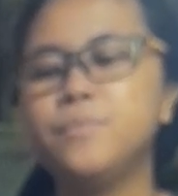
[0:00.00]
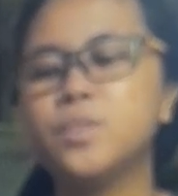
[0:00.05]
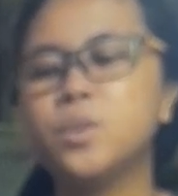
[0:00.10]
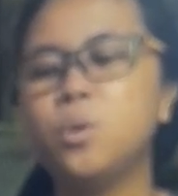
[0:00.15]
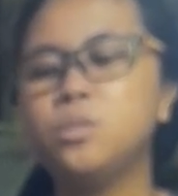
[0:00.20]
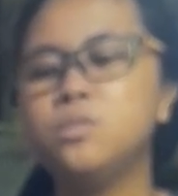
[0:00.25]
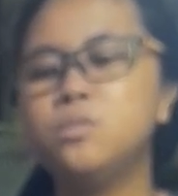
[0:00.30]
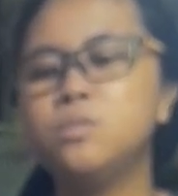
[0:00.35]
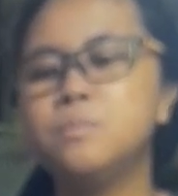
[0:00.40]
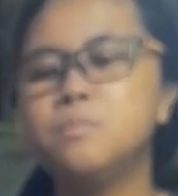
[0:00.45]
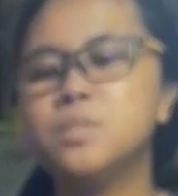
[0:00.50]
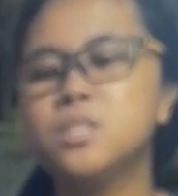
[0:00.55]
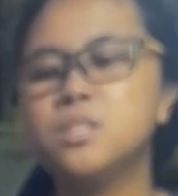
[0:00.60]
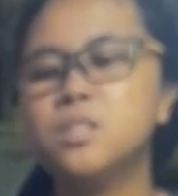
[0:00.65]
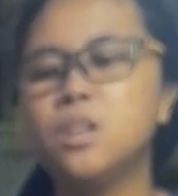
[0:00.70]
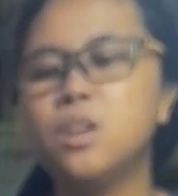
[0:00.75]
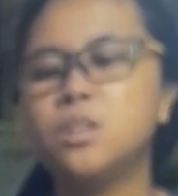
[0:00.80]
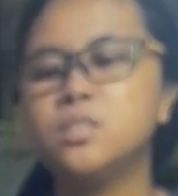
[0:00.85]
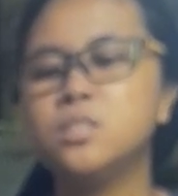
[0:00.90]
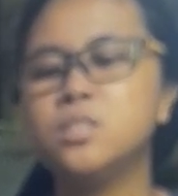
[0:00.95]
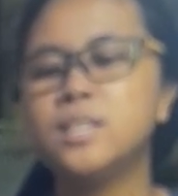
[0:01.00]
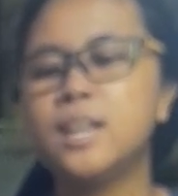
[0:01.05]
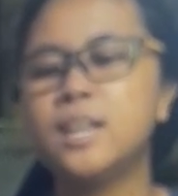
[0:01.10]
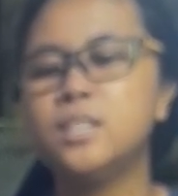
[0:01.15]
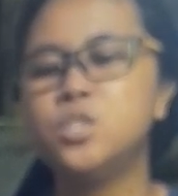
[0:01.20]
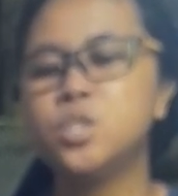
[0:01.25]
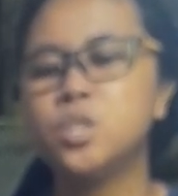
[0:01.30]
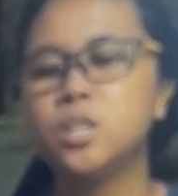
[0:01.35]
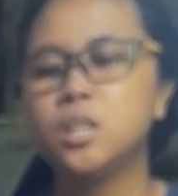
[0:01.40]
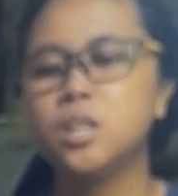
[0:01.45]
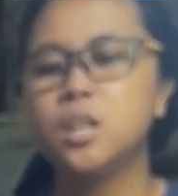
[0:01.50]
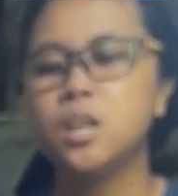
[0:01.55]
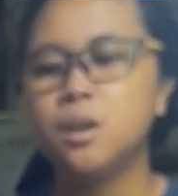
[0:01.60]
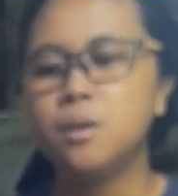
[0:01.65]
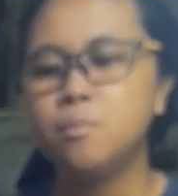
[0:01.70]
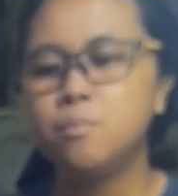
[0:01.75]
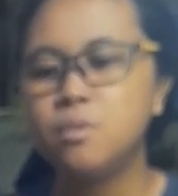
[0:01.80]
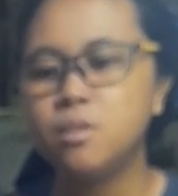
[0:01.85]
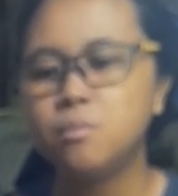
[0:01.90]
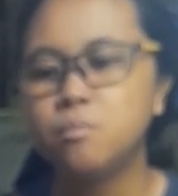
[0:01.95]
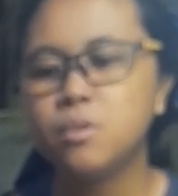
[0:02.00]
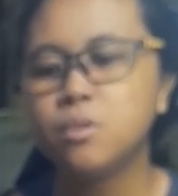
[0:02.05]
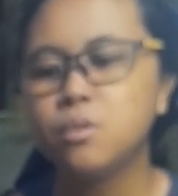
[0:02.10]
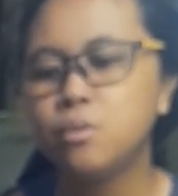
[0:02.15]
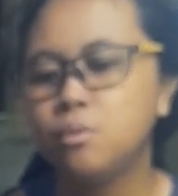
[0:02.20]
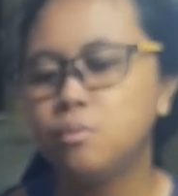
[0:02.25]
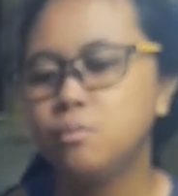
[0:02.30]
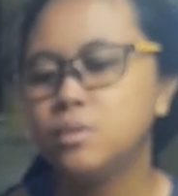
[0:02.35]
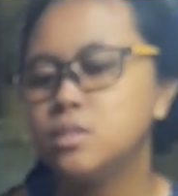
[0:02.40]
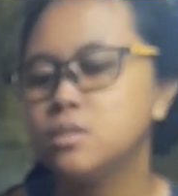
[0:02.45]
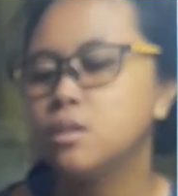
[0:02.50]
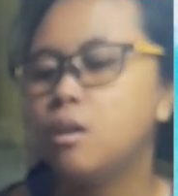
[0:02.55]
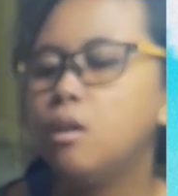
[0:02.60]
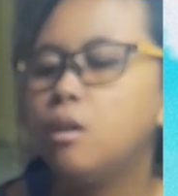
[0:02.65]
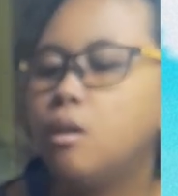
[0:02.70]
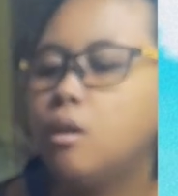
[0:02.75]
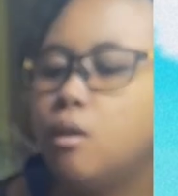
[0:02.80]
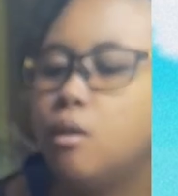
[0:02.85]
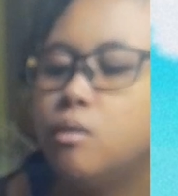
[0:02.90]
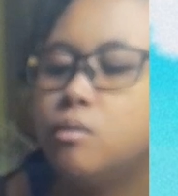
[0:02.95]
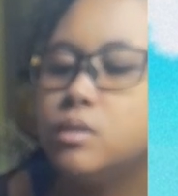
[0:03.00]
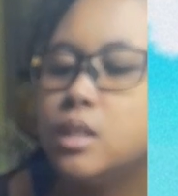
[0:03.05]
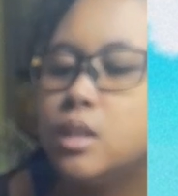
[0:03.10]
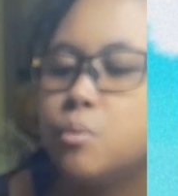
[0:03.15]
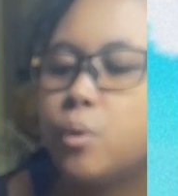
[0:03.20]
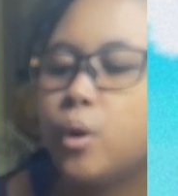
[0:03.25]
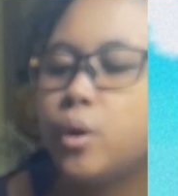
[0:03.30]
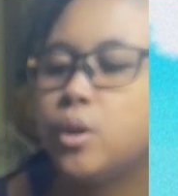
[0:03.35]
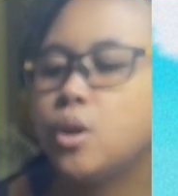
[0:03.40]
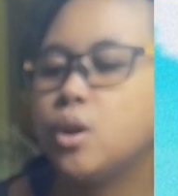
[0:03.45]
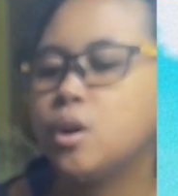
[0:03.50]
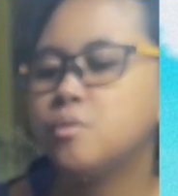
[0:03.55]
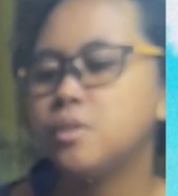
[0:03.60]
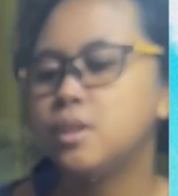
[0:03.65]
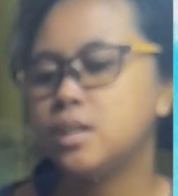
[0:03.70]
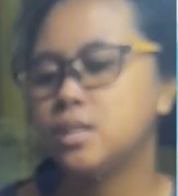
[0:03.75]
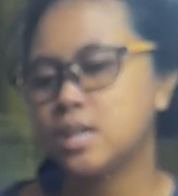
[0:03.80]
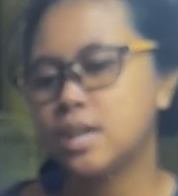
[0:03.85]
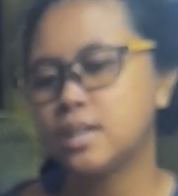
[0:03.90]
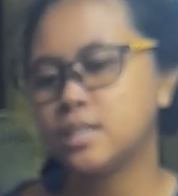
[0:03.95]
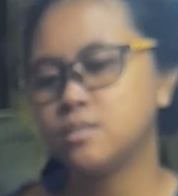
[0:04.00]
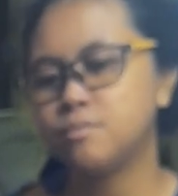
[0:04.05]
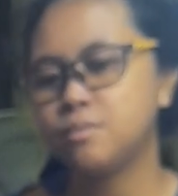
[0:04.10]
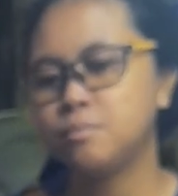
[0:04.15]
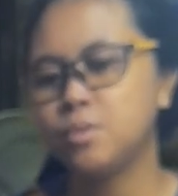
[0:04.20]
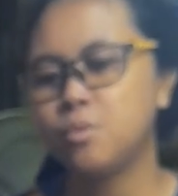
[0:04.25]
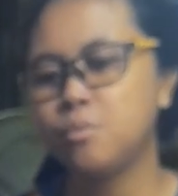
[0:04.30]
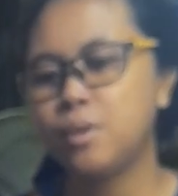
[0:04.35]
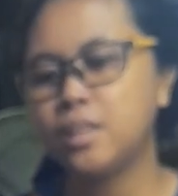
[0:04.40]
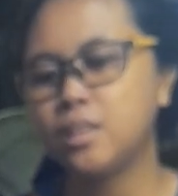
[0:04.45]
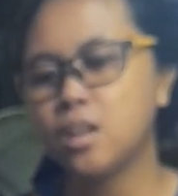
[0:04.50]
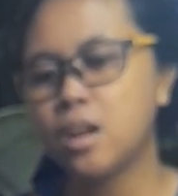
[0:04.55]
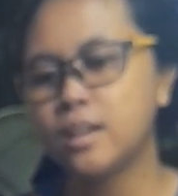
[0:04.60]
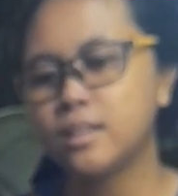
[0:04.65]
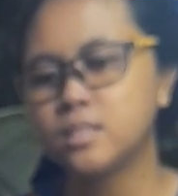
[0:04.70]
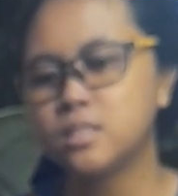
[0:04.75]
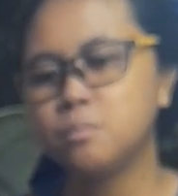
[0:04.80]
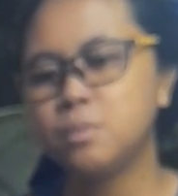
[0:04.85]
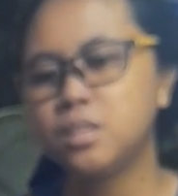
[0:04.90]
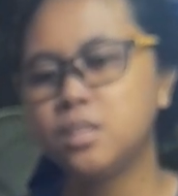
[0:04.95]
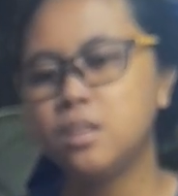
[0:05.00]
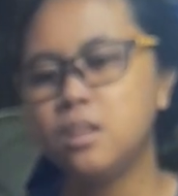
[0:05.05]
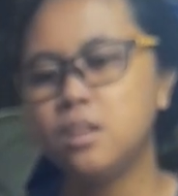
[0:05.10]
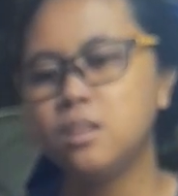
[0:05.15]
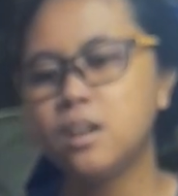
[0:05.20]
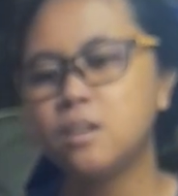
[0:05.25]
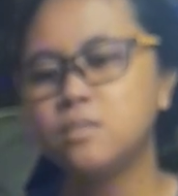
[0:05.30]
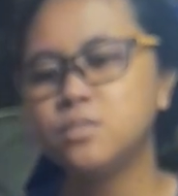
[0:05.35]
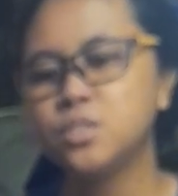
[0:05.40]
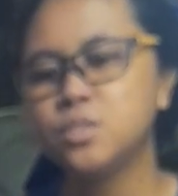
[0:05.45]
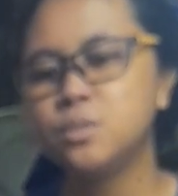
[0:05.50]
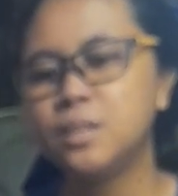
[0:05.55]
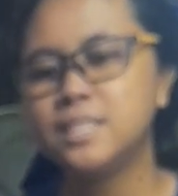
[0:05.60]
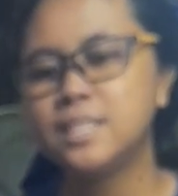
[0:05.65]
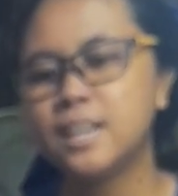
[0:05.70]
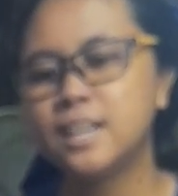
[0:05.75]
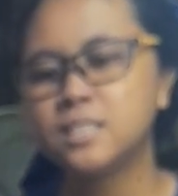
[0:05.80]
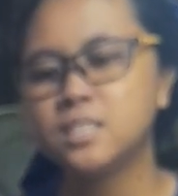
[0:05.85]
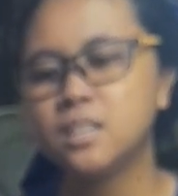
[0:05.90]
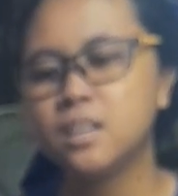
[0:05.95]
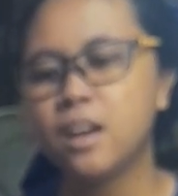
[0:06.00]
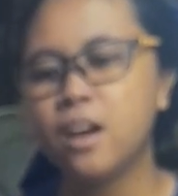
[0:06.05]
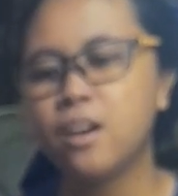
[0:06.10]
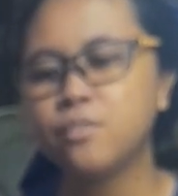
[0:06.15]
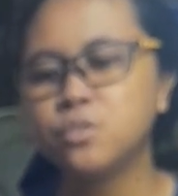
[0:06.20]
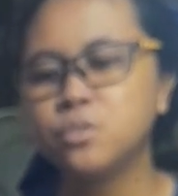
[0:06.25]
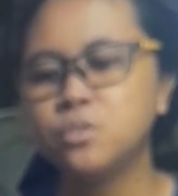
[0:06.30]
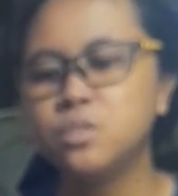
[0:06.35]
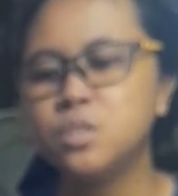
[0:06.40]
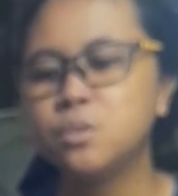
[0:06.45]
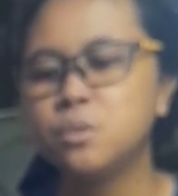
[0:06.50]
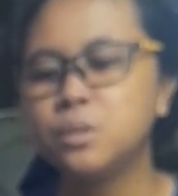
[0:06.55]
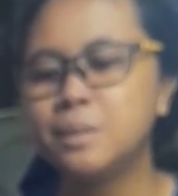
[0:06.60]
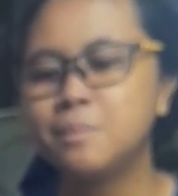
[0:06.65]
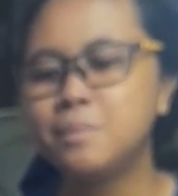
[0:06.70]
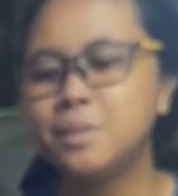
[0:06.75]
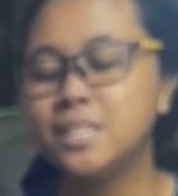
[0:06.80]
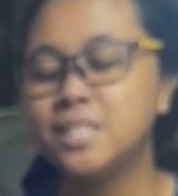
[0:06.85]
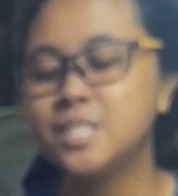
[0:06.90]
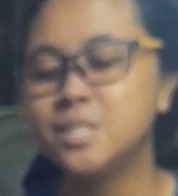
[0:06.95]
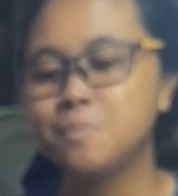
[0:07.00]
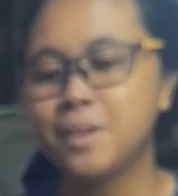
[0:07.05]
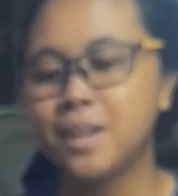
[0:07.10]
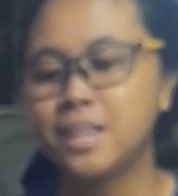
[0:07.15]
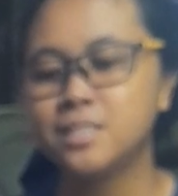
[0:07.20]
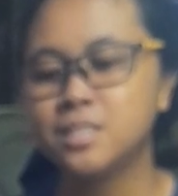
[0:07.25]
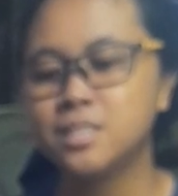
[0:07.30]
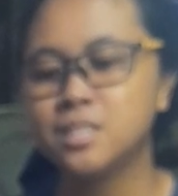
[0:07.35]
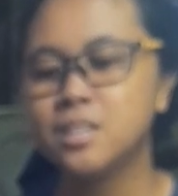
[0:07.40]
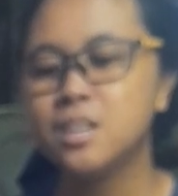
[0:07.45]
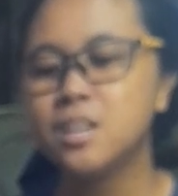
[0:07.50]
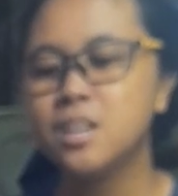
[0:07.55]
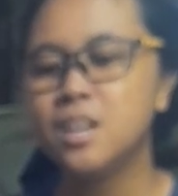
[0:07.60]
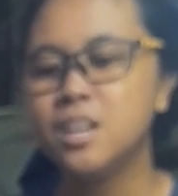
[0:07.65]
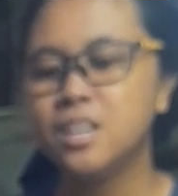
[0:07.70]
called Crimson Lotus Edge. Benimaru was only warding off the attacks from the Great Axe, but he counterattacked after the 30 minutes passed.